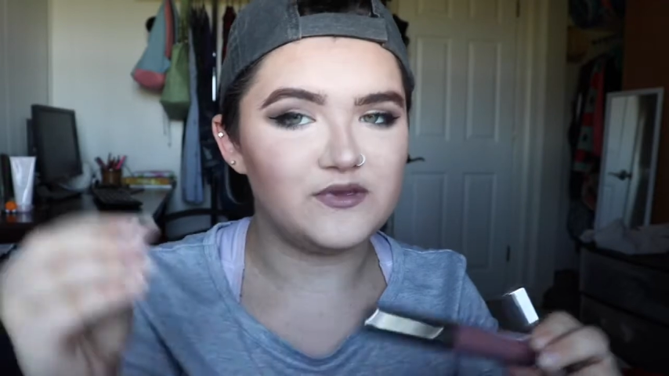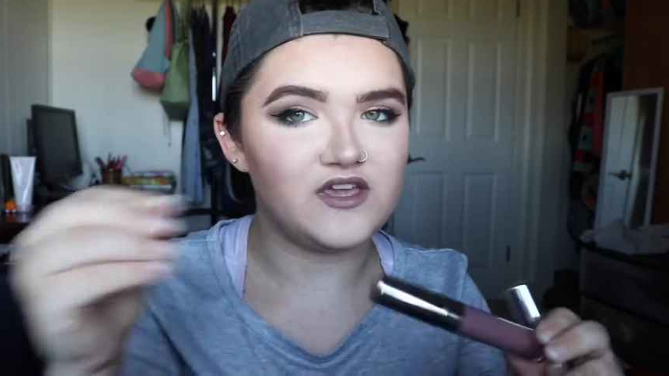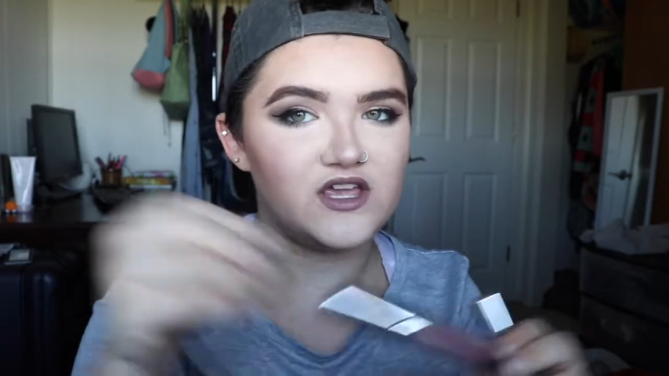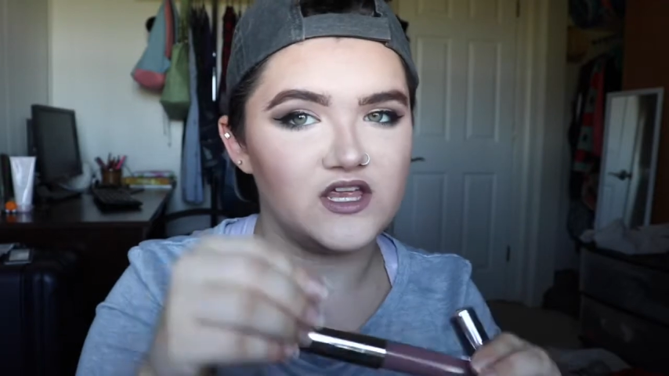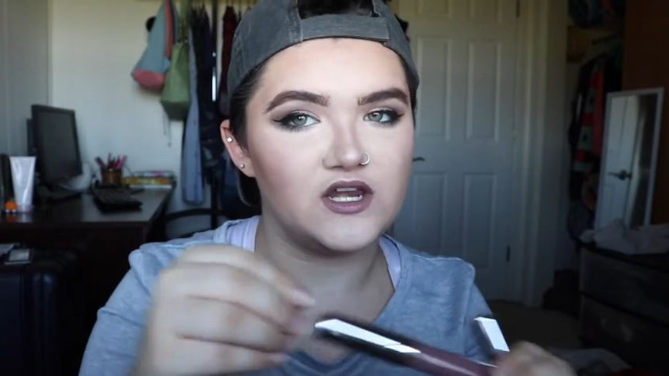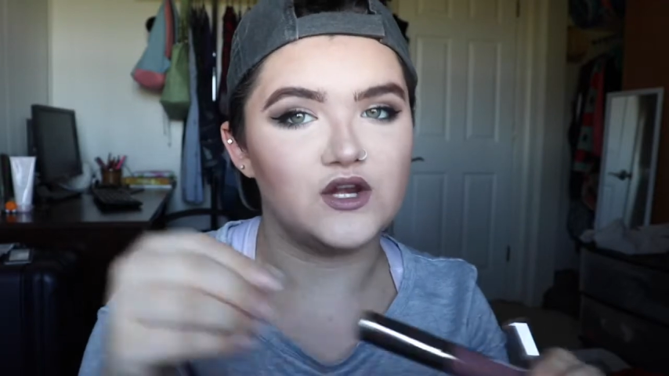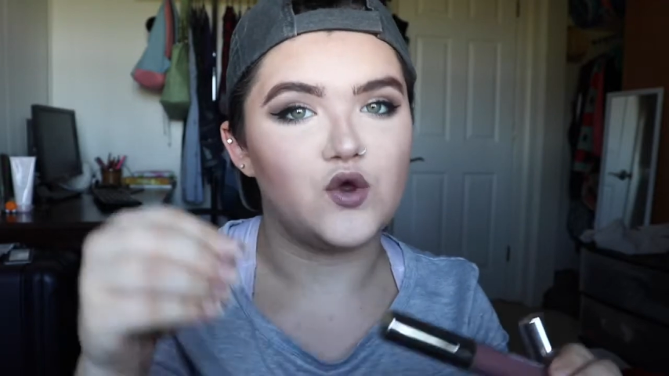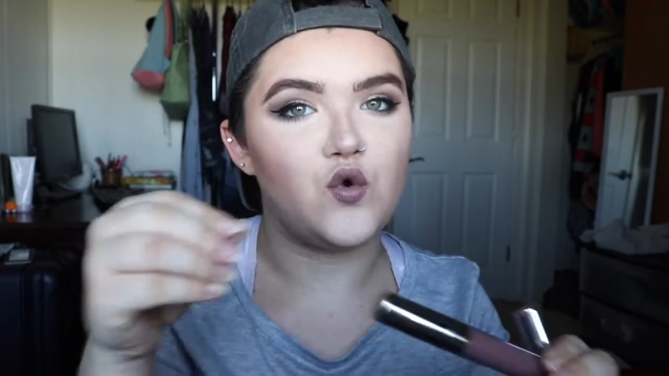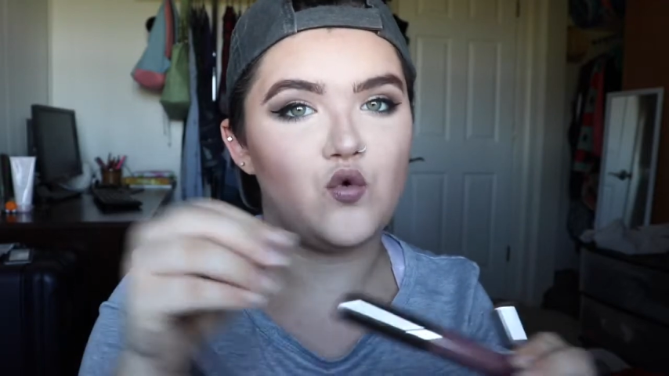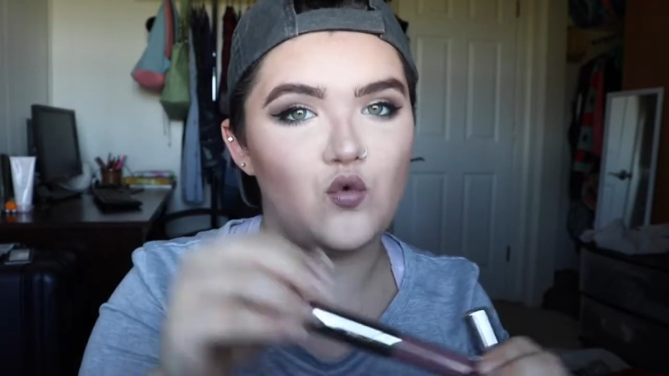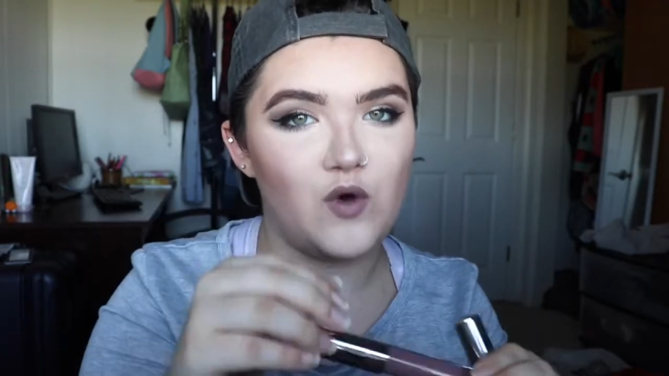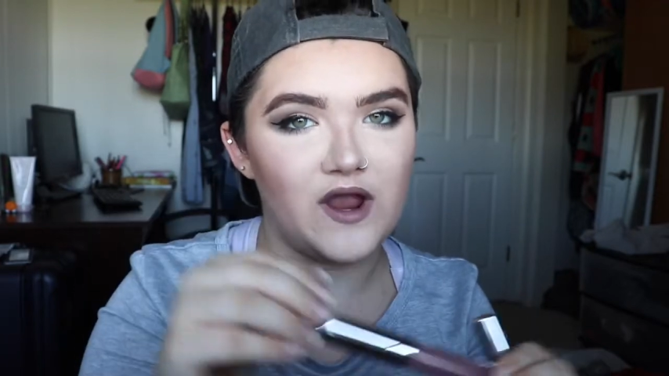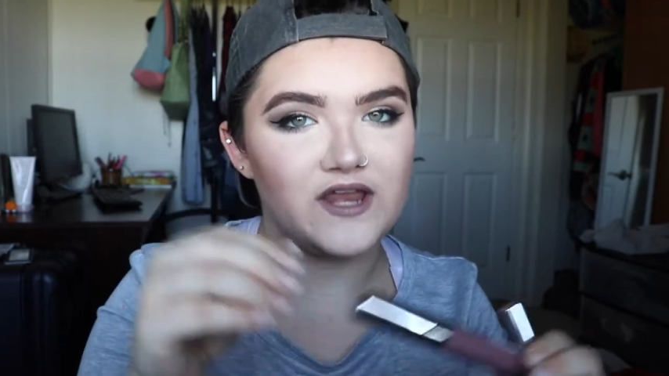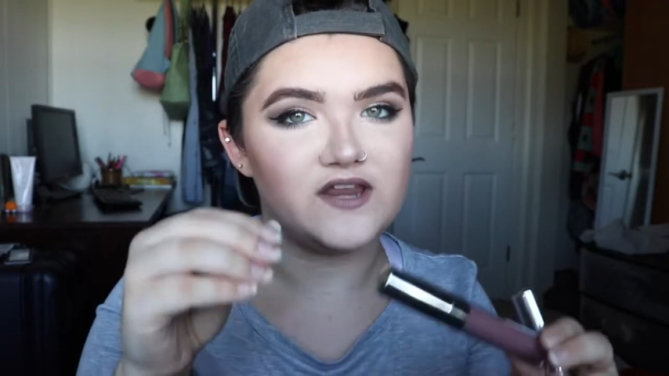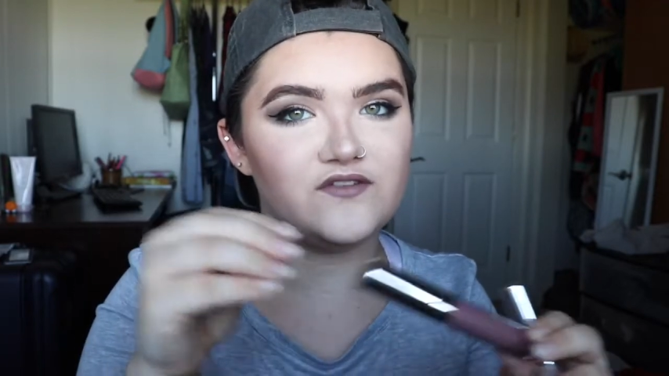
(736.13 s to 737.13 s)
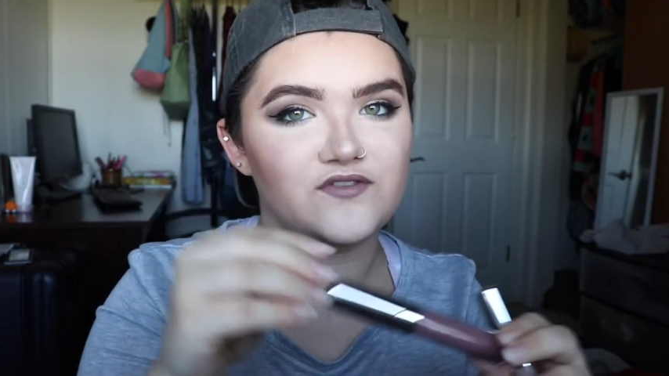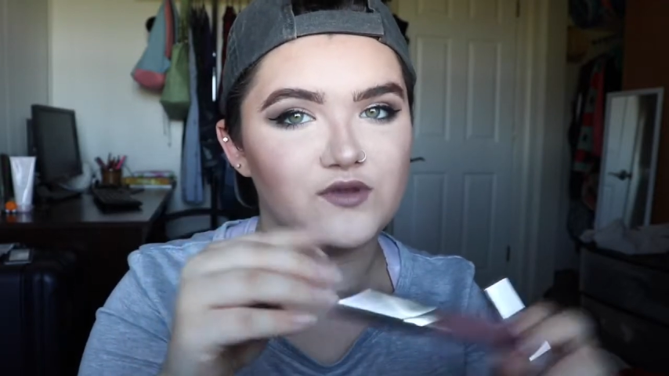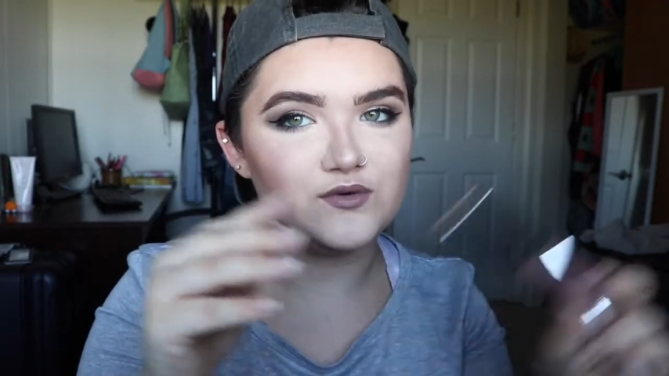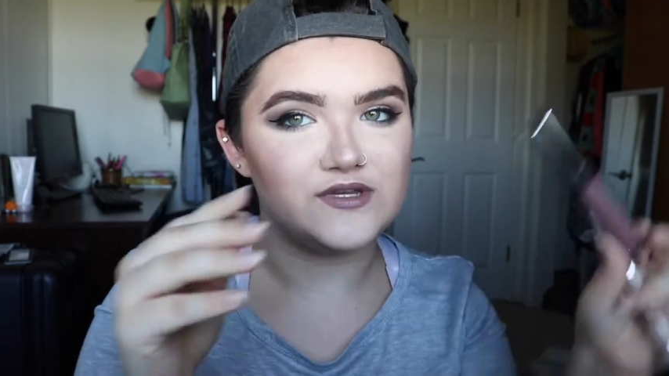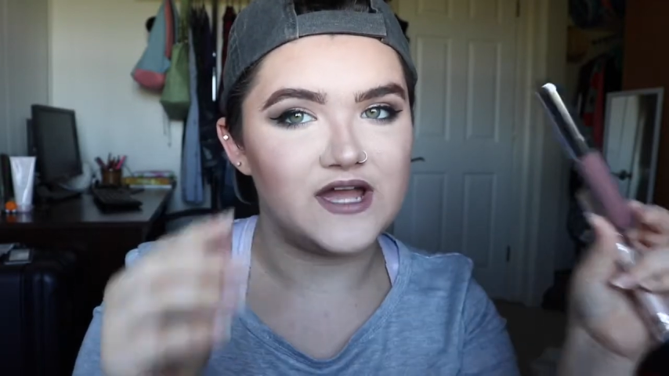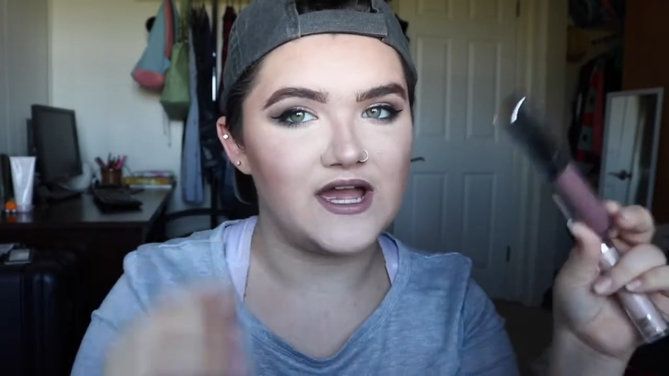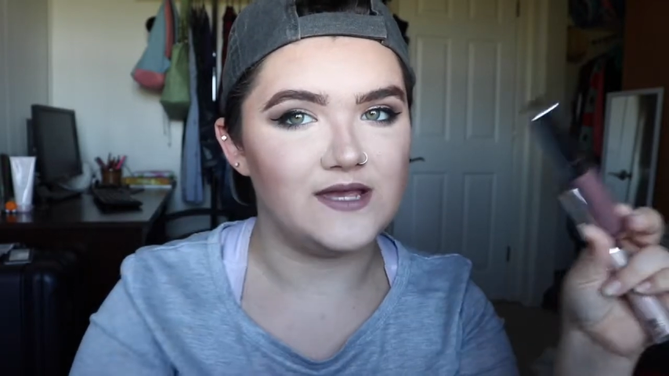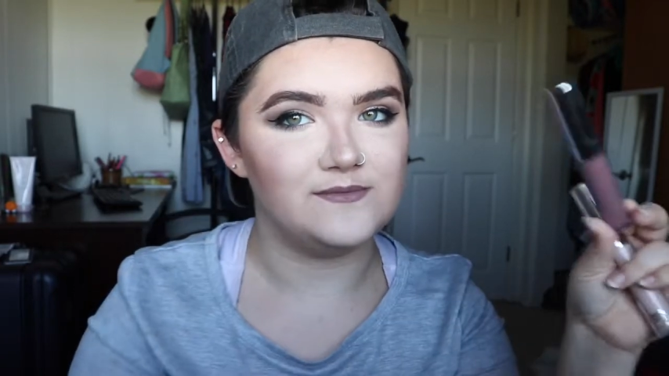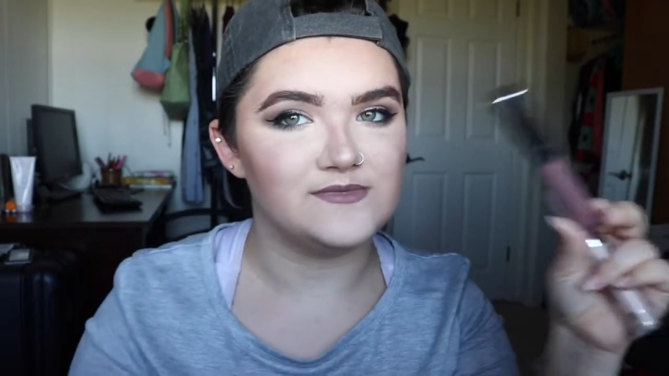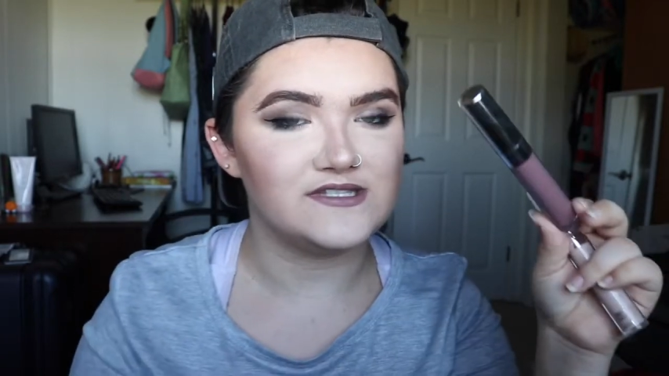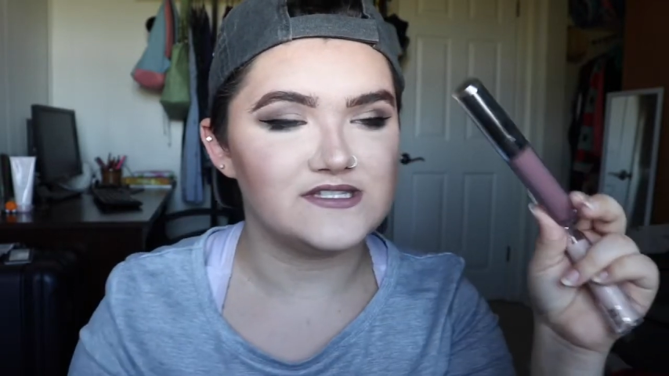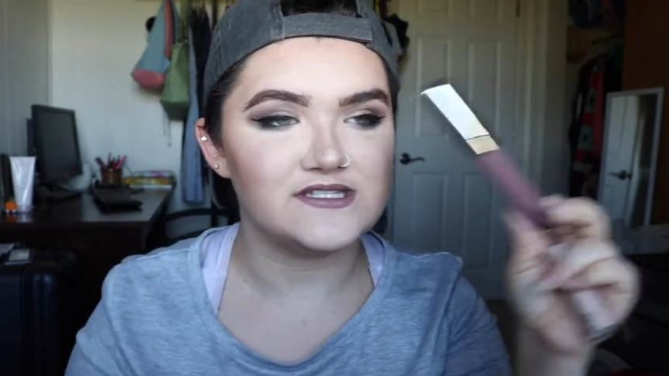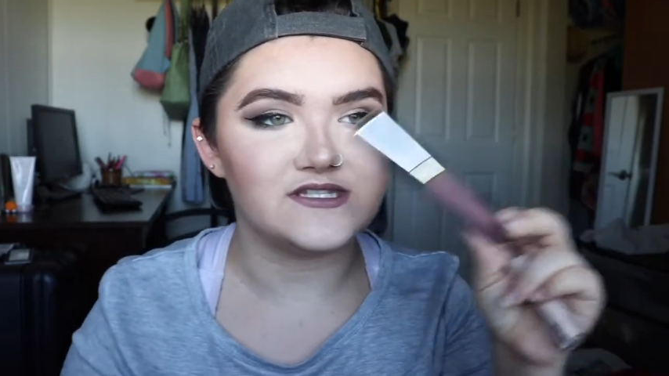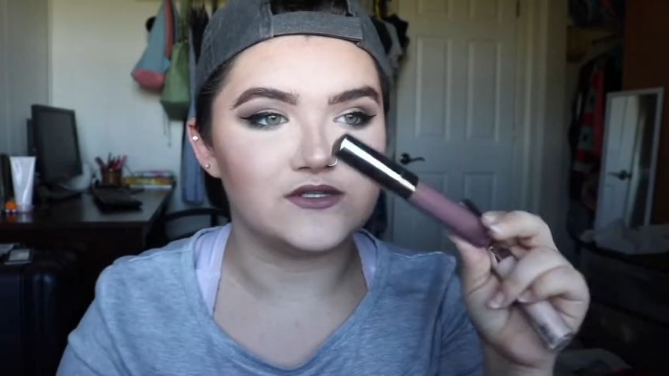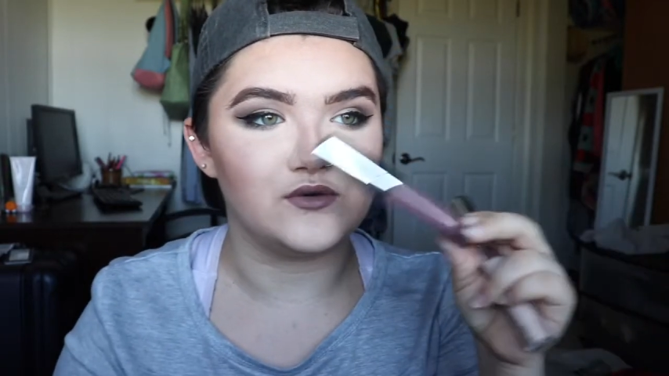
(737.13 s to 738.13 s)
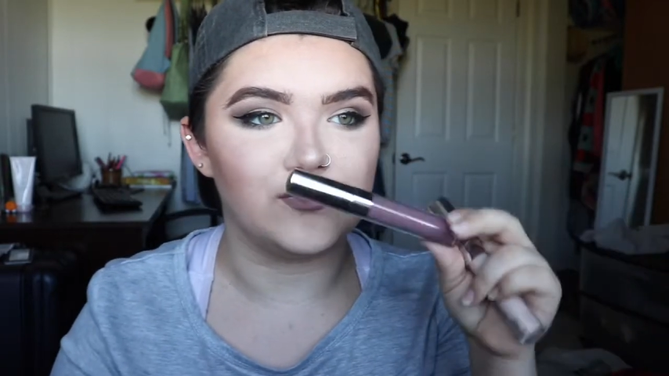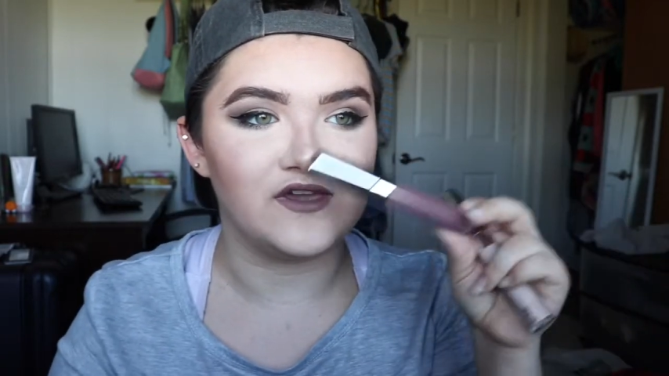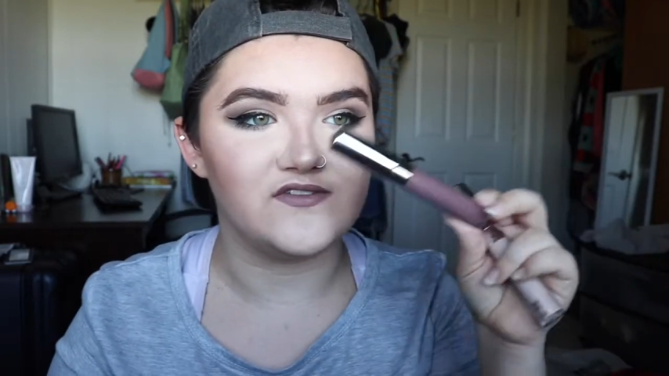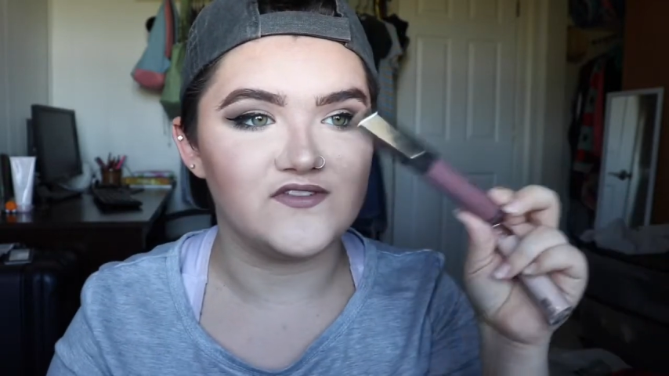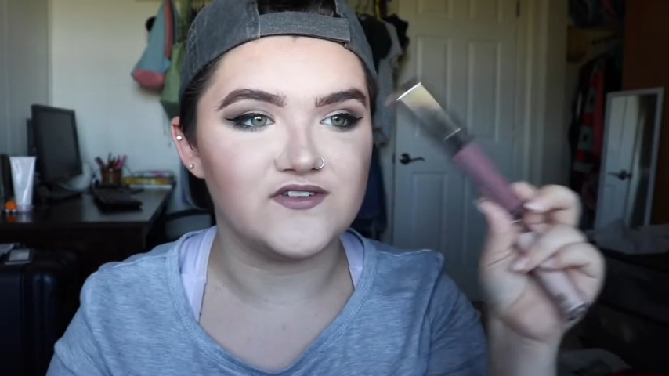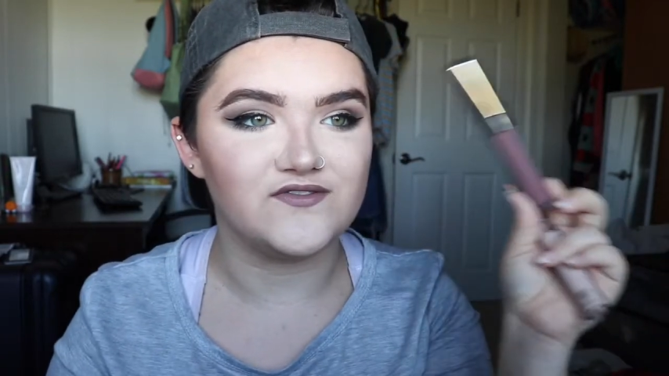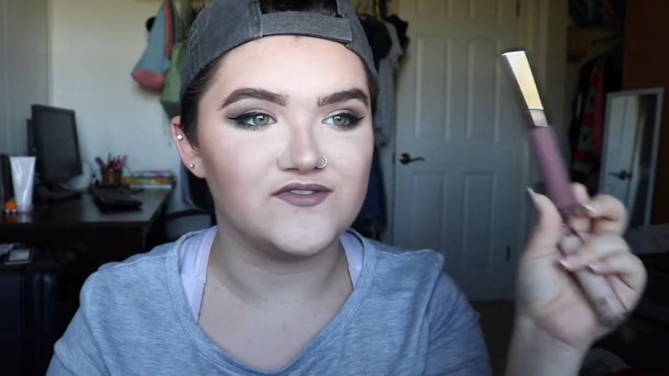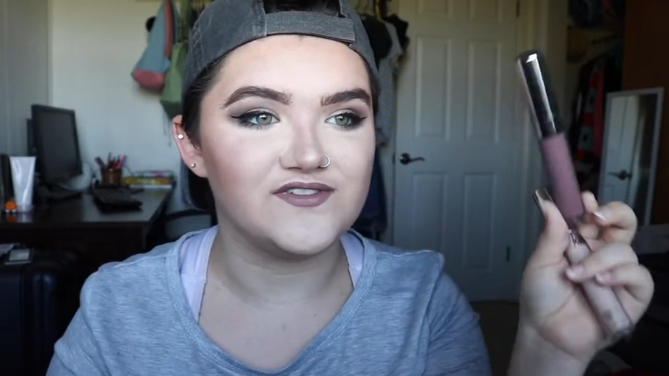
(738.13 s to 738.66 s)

in quite a few times to even